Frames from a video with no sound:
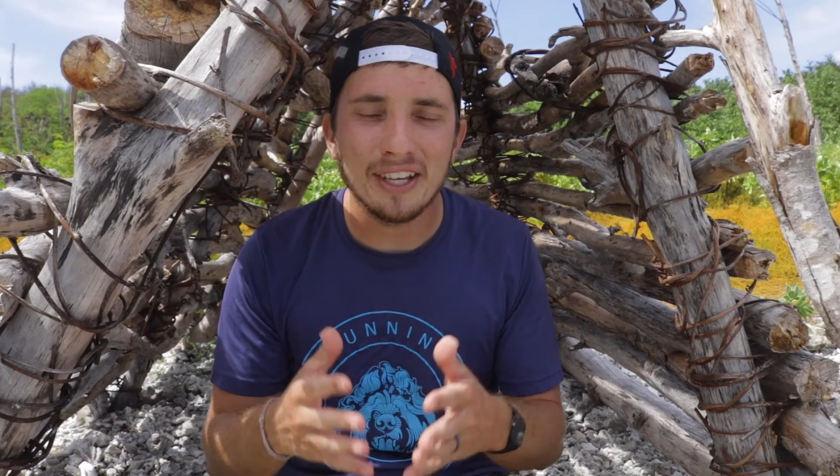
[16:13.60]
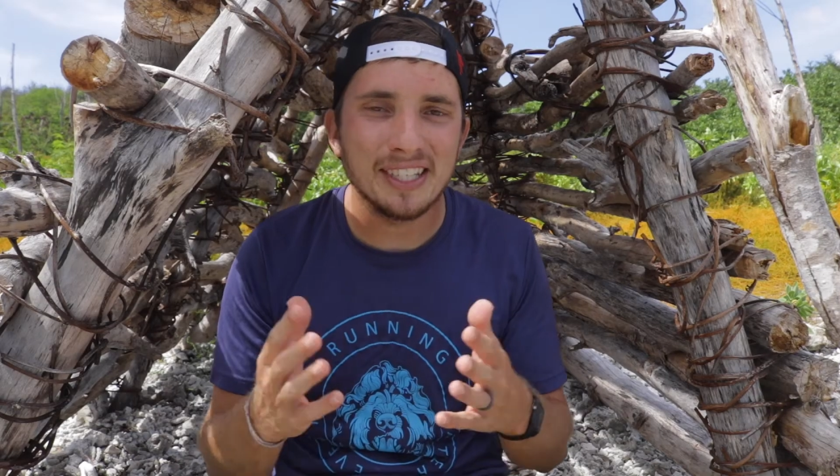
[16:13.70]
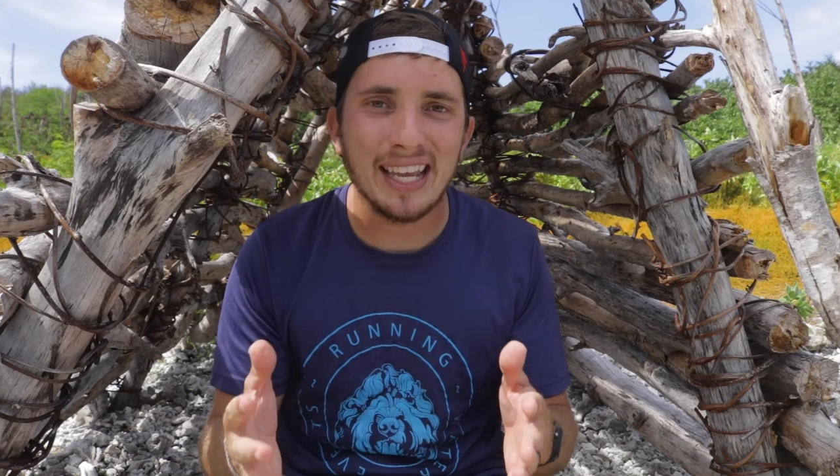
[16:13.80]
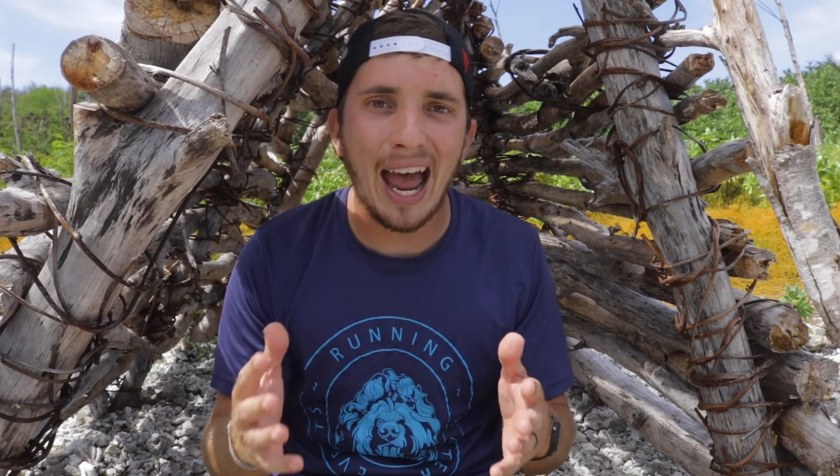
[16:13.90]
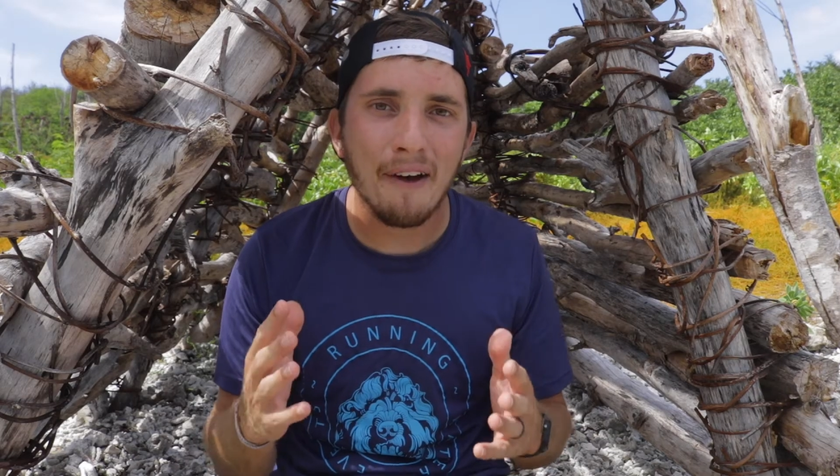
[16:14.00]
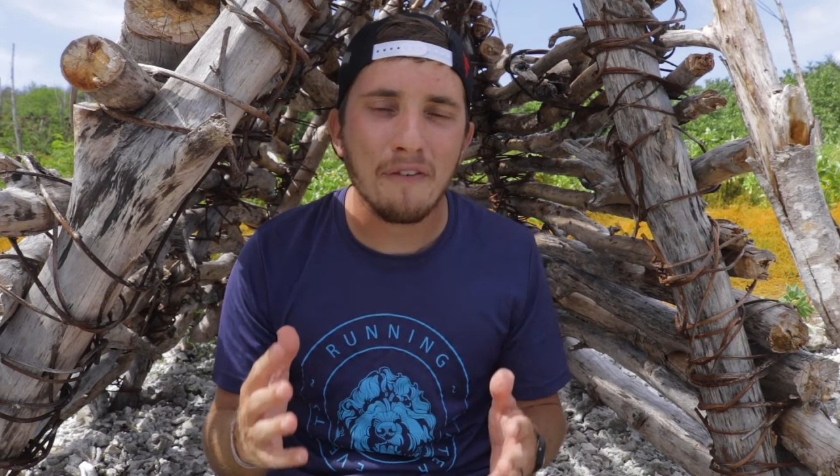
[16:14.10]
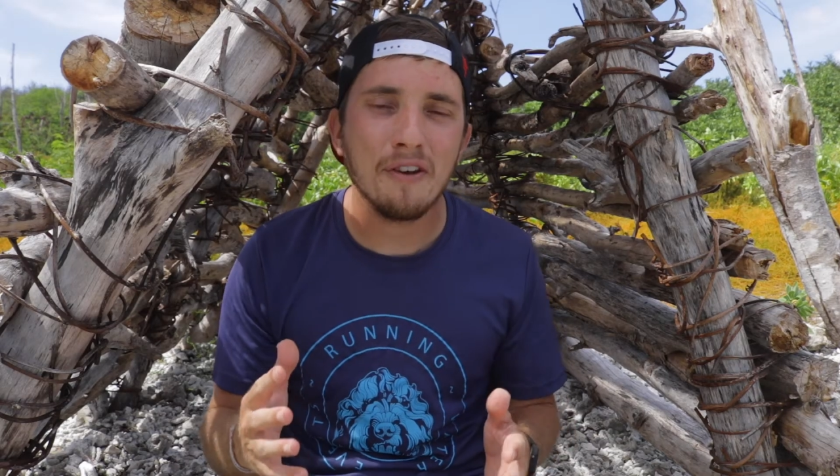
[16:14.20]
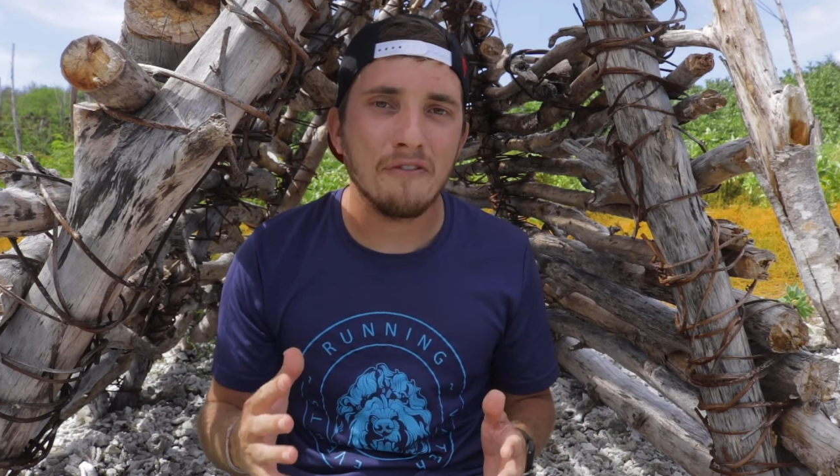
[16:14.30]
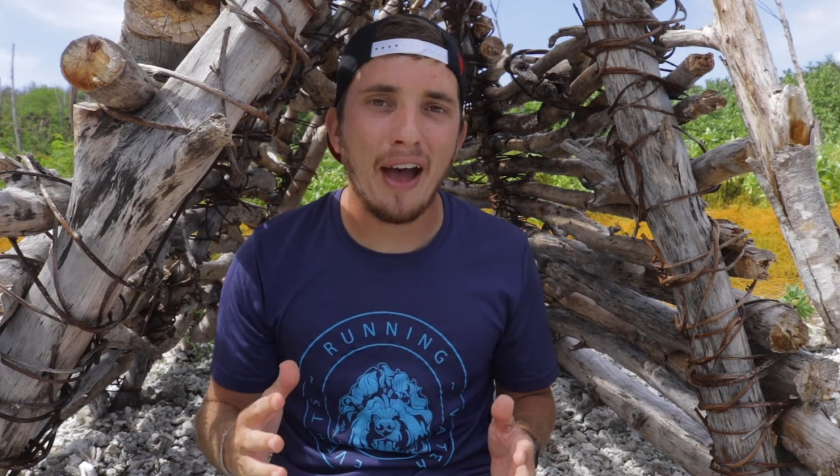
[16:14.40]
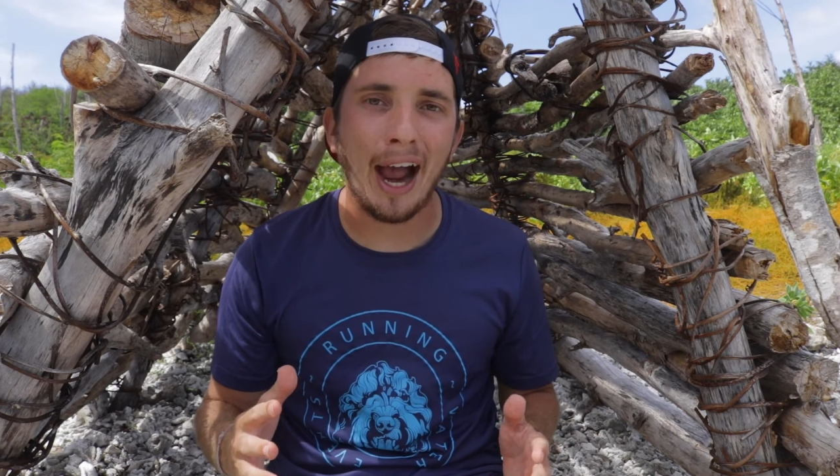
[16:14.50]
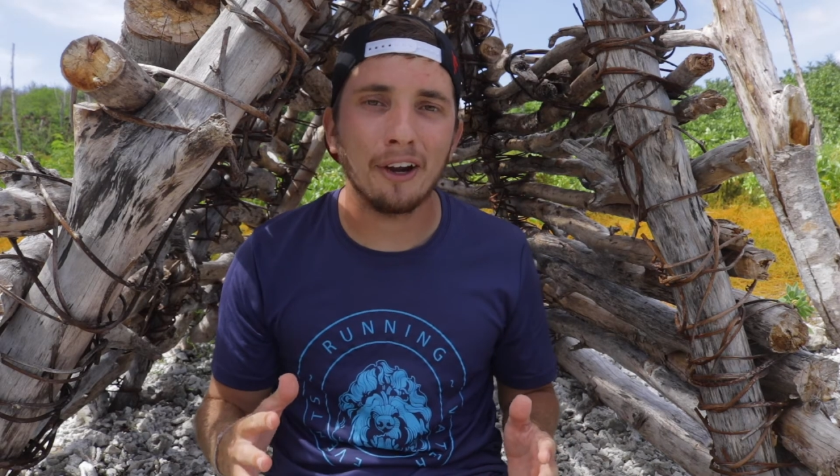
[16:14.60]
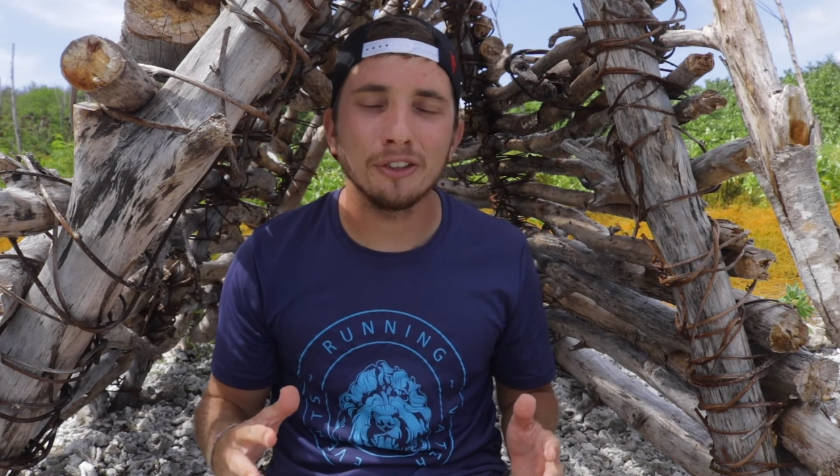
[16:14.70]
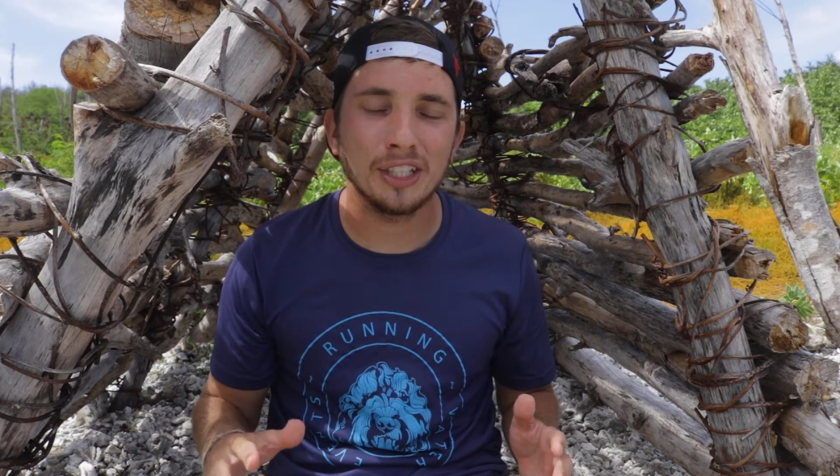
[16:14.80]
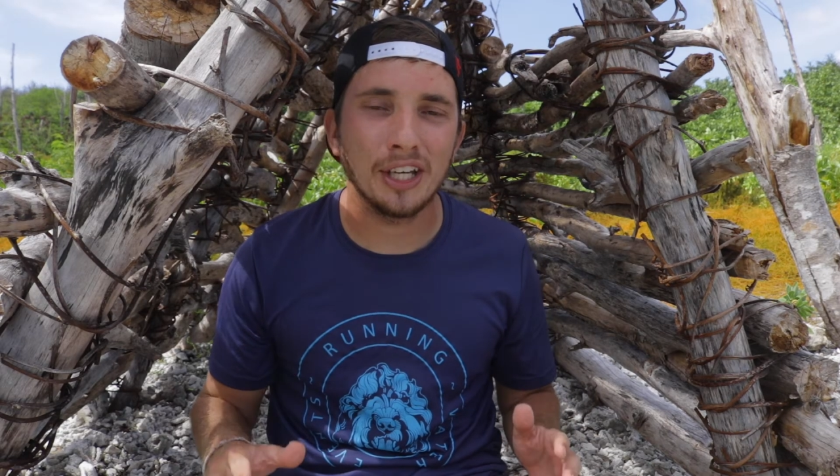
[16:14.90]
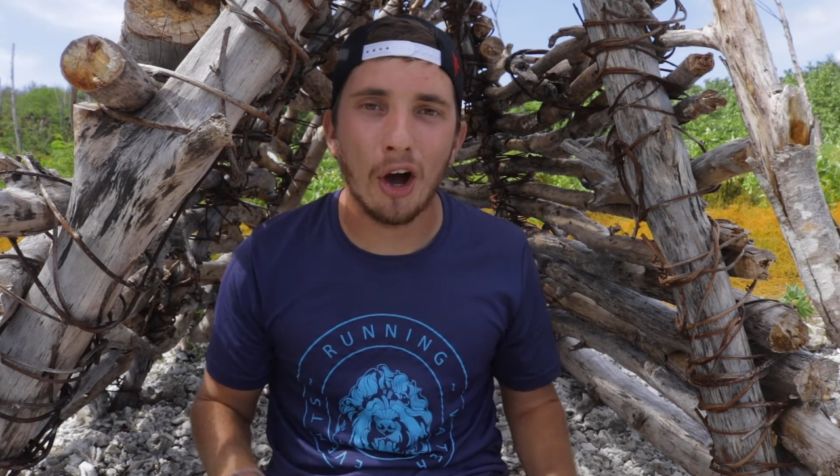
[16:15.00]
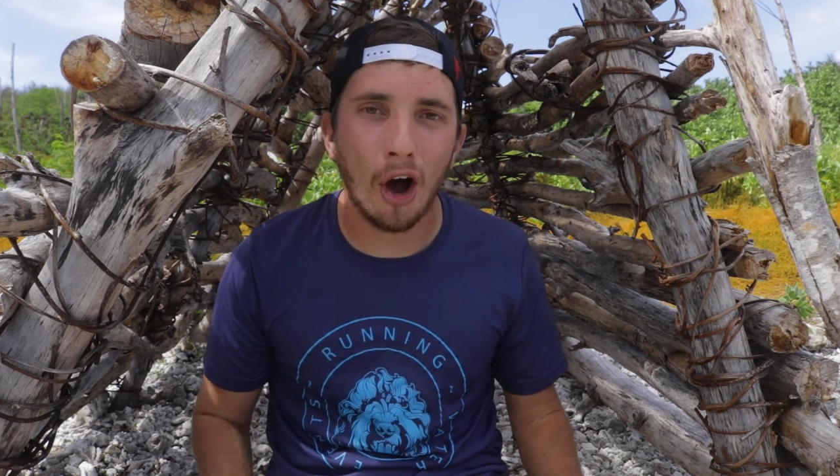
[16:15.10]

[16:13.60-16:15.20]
staff and faculty